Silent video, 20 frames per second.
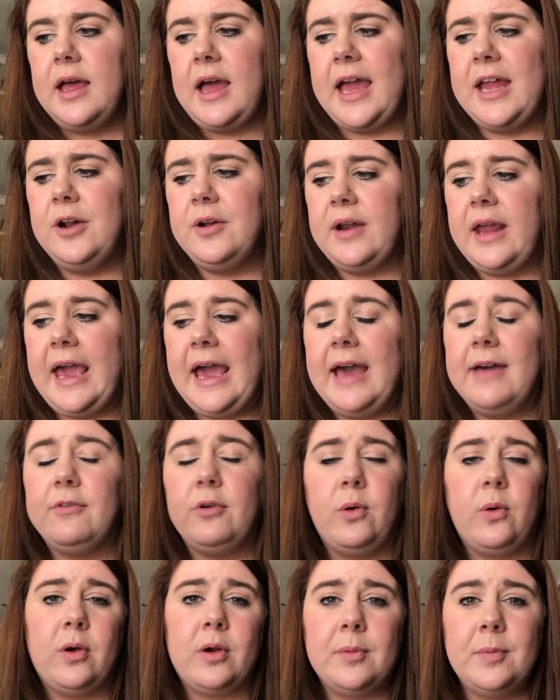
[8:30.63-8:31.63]
I don't have
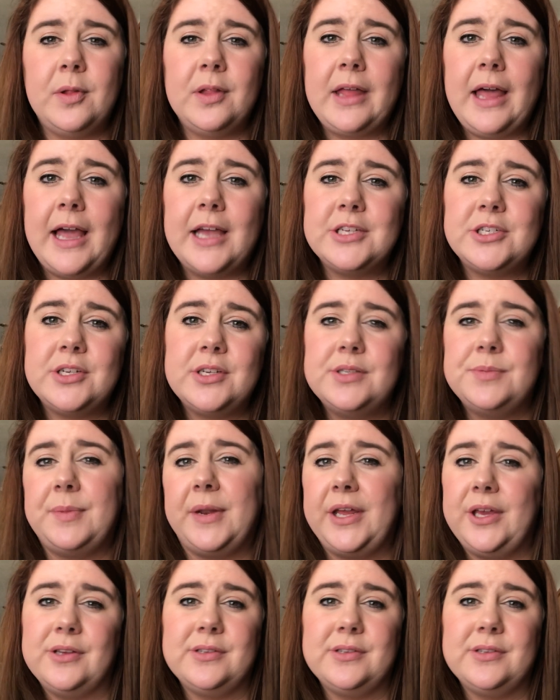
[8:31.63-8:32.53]
horrible lashes, but I